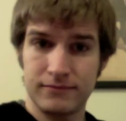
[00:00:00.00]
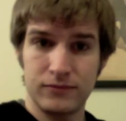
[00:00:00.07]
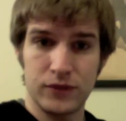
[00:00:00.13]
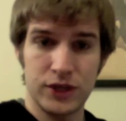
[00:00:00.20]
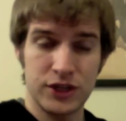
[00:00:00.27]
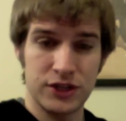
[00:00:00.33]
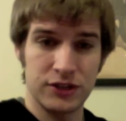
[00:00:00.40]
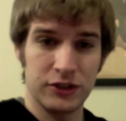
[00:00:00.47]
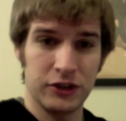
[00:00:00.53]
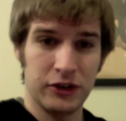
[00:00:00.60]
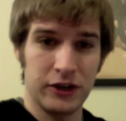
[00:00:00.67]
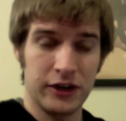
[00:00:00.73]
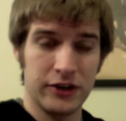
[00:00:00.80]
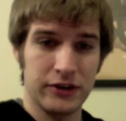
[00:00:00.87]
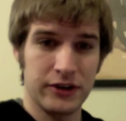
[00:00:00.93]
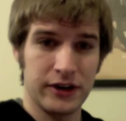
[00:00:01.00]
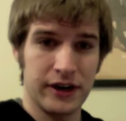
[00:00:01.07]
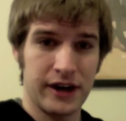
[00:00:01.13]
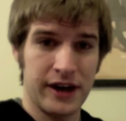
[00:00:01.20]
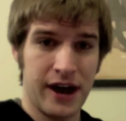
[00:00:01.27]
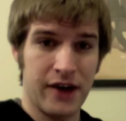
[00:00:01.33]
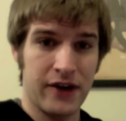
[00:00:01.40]
which is a little under
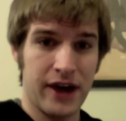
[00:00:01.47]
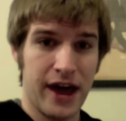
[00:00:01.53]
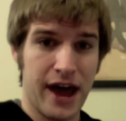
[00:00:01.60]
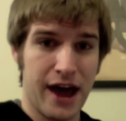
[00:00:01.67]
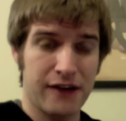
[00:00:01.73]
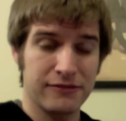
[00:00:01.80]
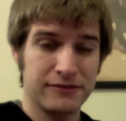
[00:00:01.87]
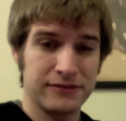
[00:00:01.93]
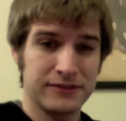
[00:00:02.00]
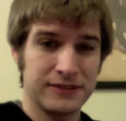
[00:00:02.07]
an hour and a half.